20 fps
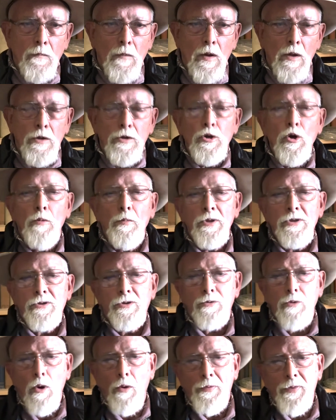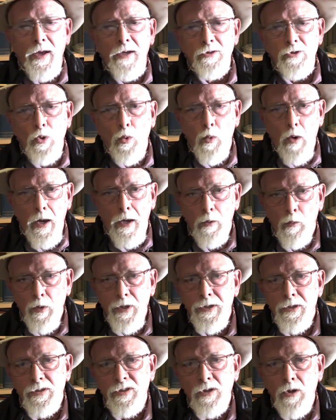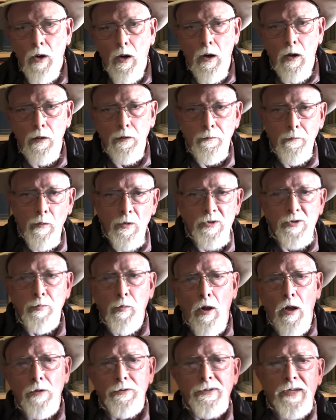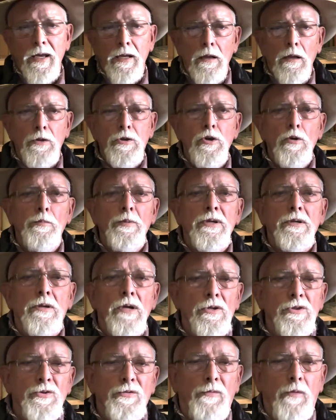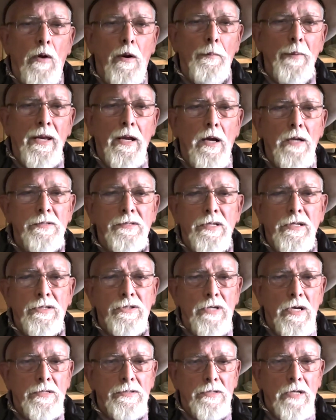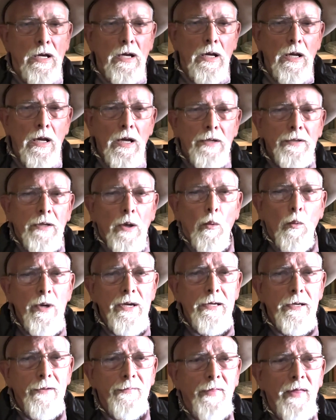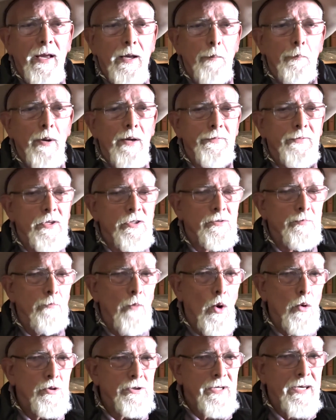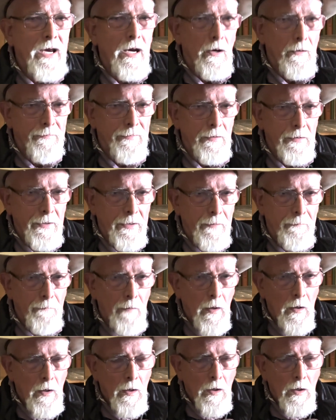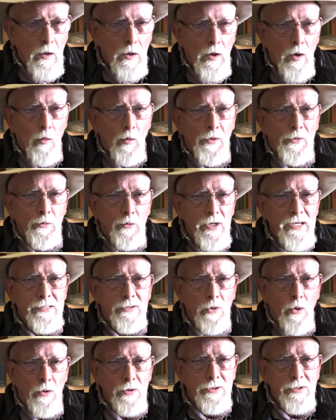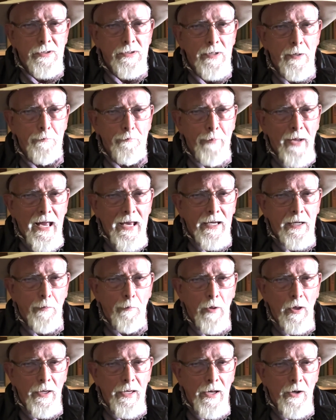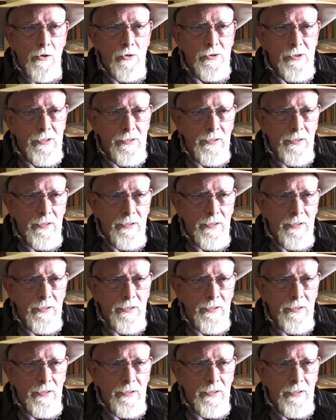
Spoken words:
Humans throw things away. We discard. With small-scale human-touch farming, I suggest that we need to think about this most carefully. With resources and bankable energies